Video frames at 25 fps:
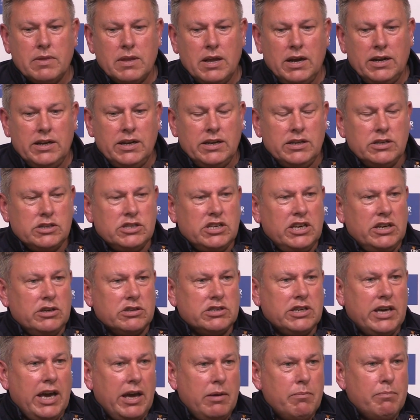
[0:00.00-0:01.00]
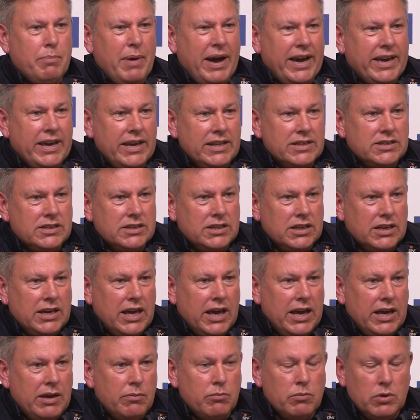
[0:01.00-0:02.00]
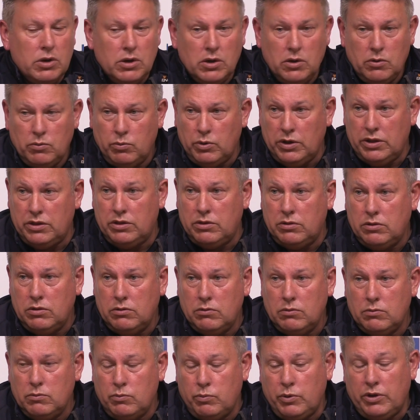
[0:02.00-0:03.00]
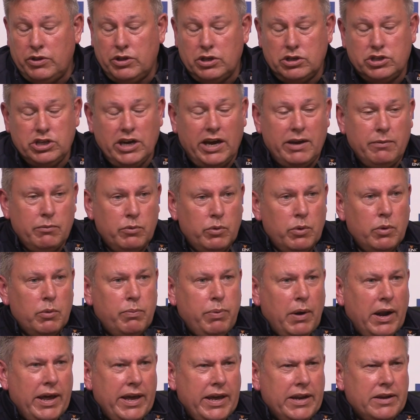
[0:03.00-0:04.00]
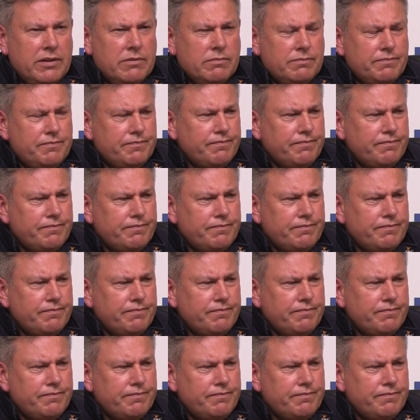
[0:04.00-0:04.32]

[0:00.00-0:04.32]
I didn't see us getting back into the game with the shape we were playing.